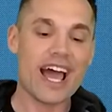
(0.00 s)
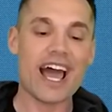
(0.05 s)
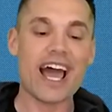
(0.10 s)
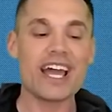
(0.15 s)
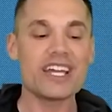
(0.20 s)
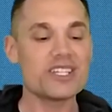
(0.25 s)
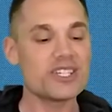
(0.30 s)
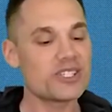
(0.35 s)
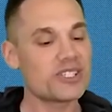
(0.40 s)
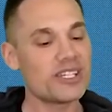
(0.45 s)

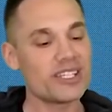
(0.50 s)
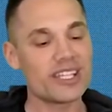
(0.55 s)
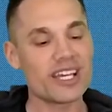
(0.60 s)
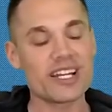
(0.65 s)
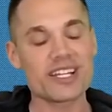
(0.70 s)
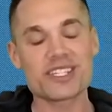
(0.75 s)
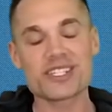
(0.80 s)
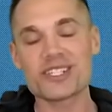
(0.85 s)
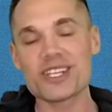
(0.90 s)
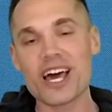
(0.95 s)
I just think
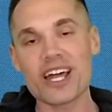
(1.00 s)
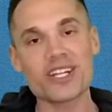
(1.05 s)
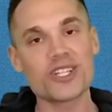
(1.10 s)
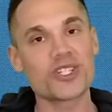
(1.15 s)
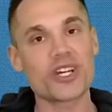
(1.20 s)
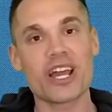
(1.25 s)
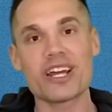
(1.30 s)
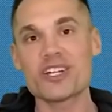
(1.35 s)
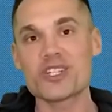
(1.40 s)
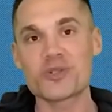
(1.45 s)
that it's not in
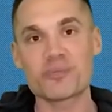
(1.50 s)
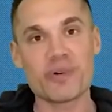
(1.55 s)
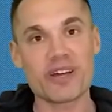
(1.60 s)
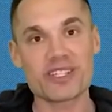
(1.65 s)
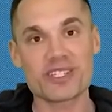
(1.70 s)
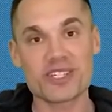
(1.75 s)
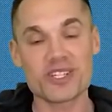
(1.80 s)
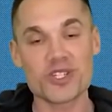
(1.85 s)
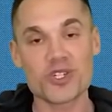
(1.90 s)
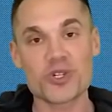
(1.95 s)
China's
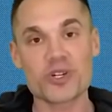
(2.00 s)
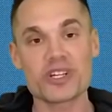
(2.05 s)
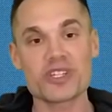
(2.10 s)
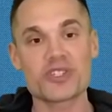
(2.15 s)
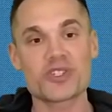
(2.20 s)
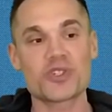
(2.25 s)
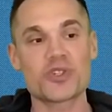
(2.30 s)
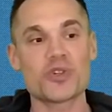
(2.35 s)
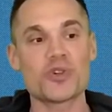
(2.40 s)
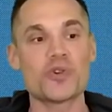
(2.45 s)
best
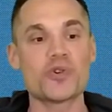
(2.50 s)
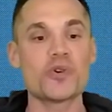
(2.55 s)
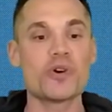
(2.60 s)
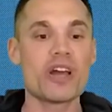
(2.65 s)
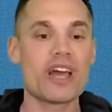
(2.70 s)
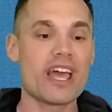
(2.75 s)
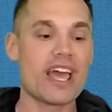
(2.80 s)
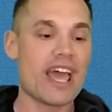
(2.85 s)
interest to